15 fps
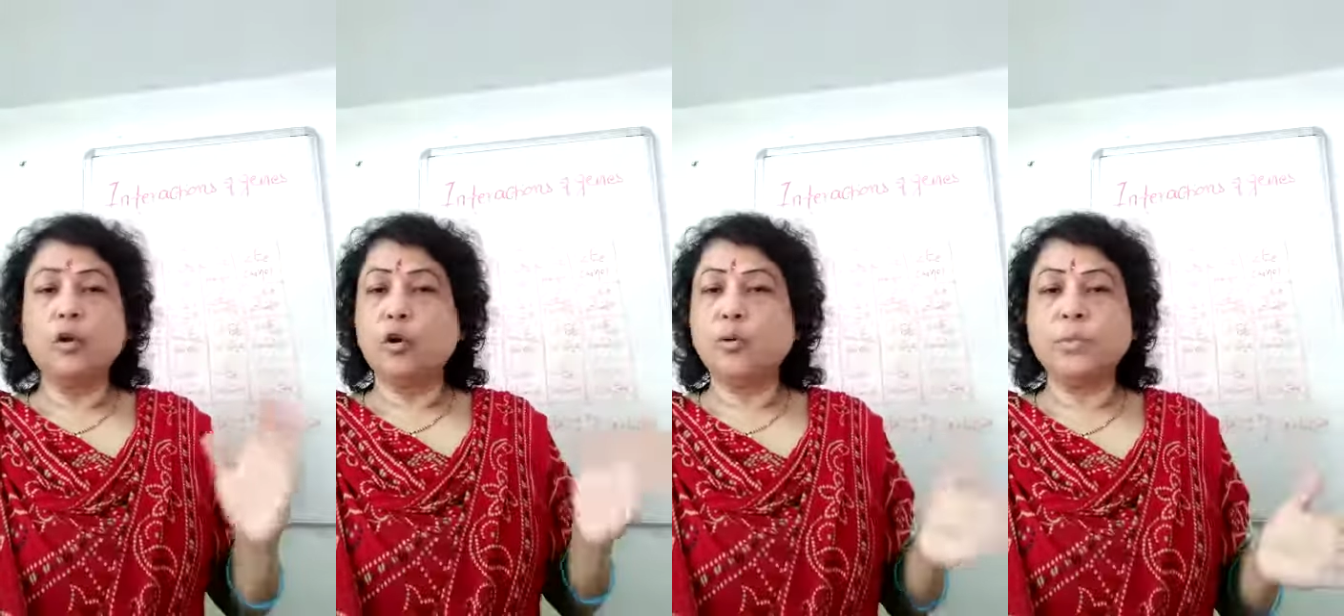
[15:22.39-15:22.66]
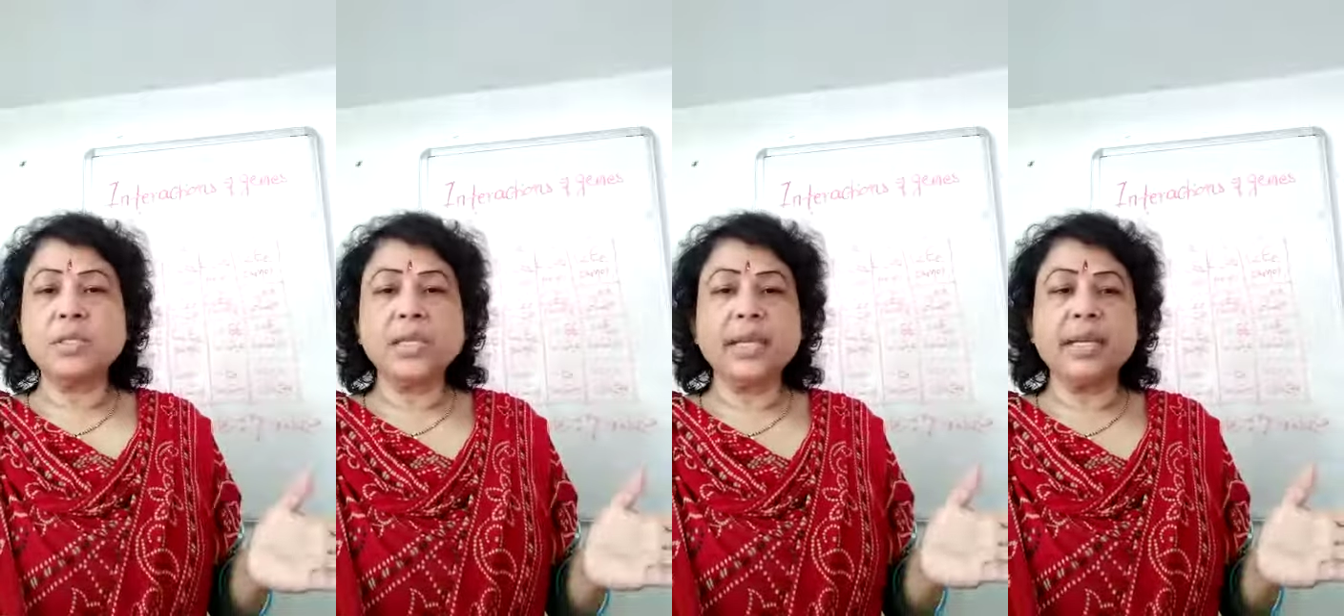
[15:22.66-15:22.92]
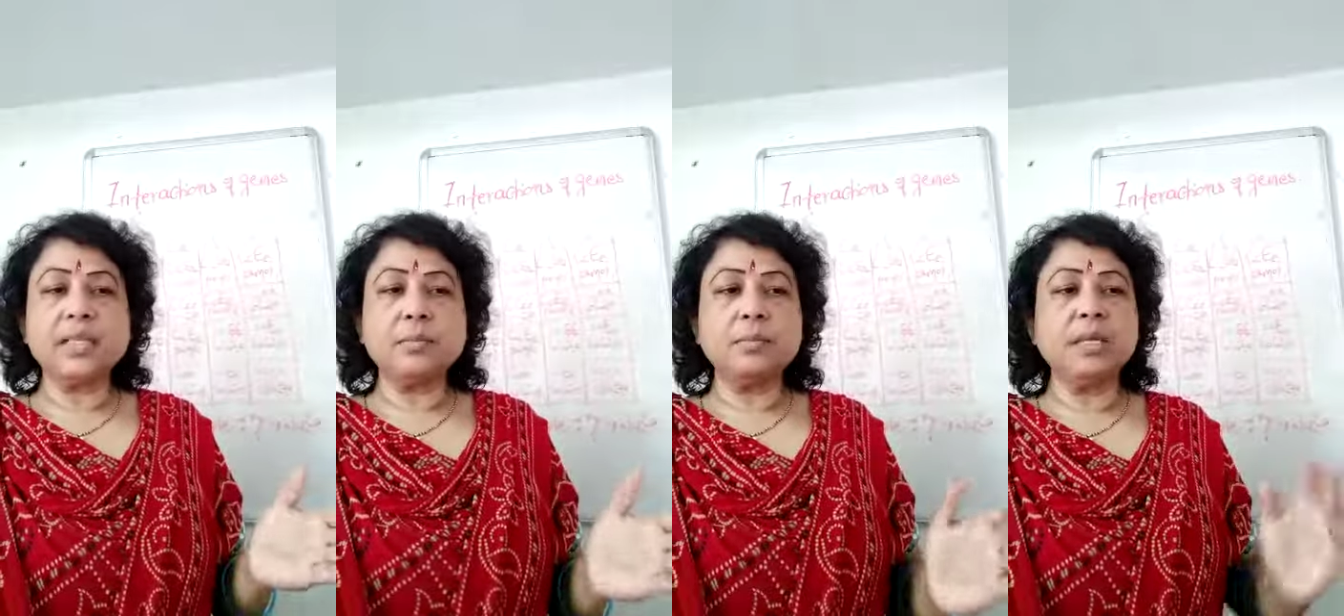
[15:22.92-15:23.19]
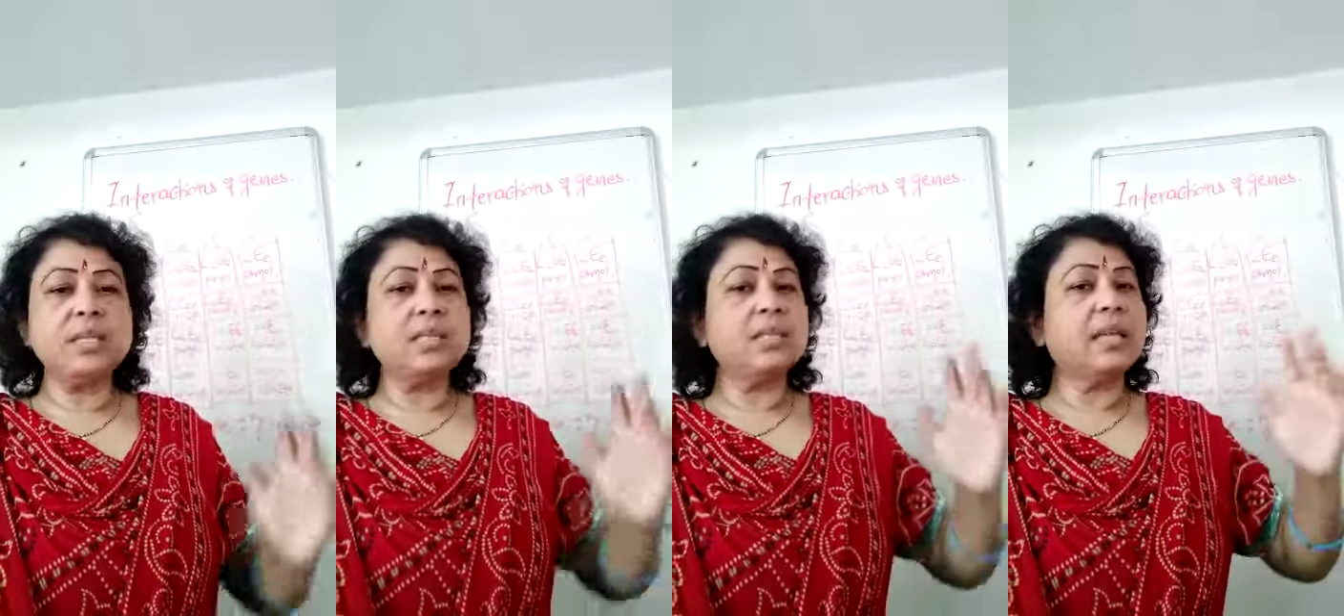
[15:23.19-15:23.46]
Homozygous
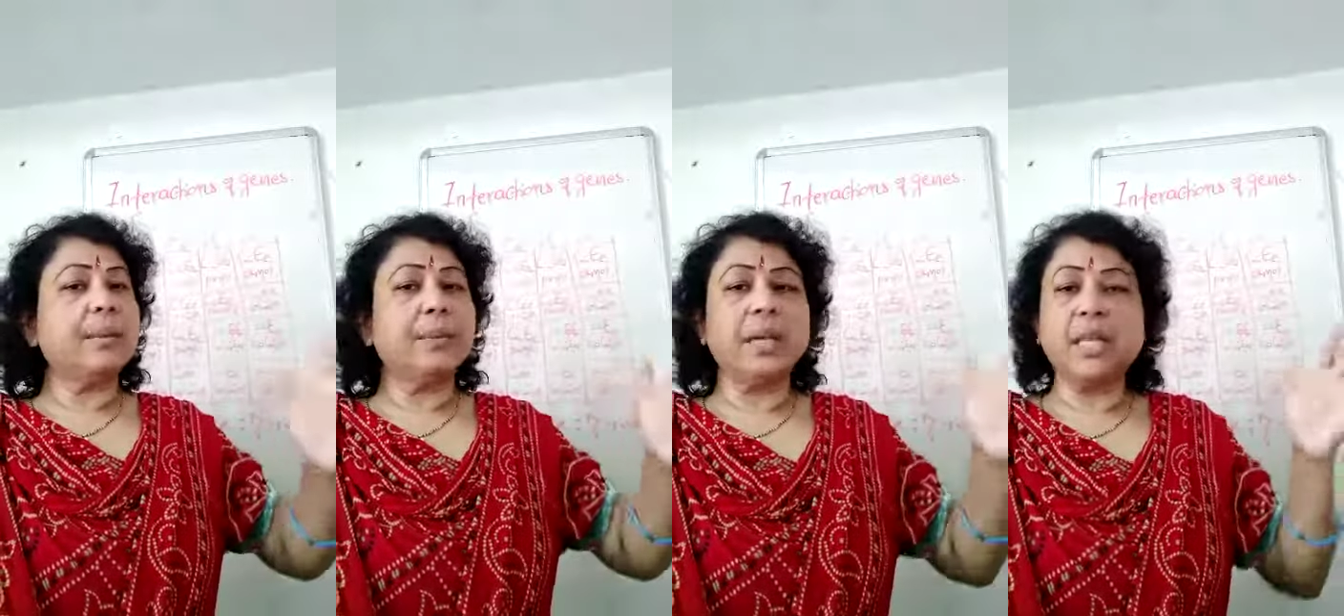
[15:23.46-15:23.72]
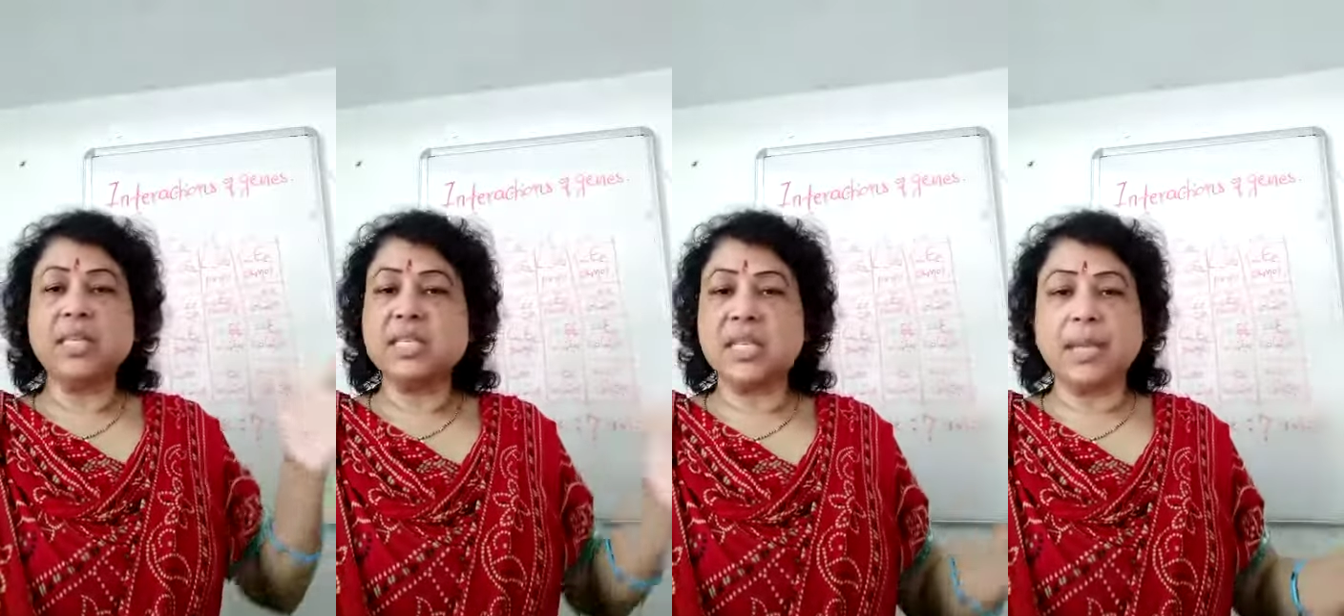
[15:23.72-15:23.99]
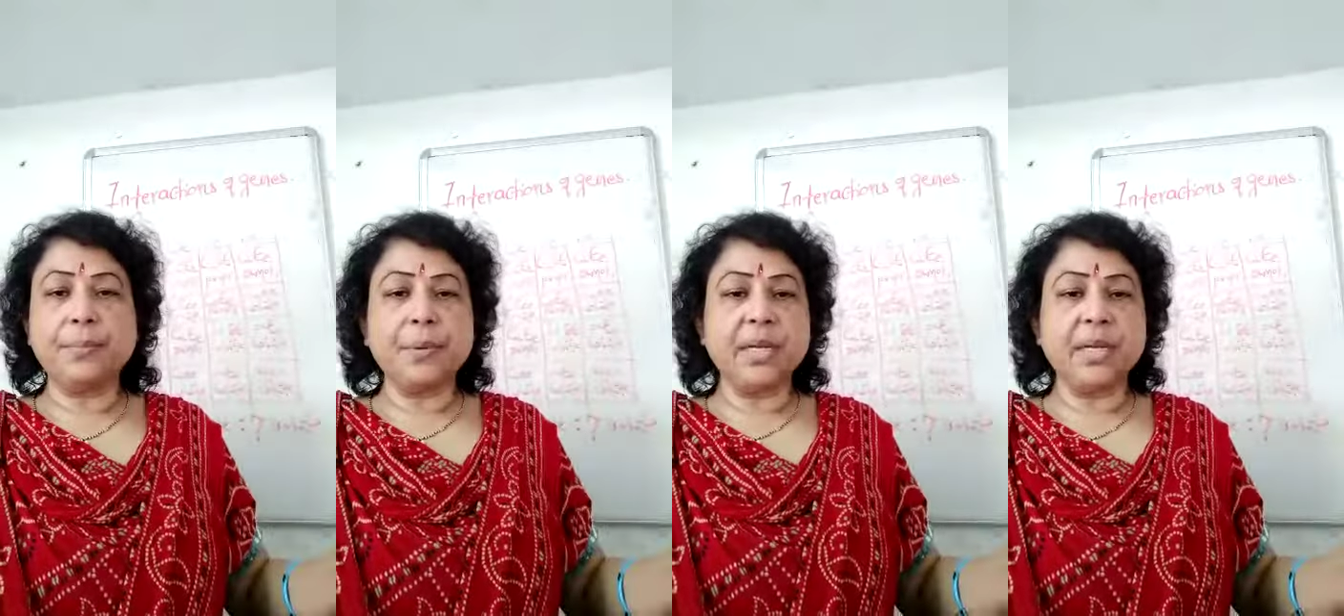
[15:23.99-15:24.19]
means capital C.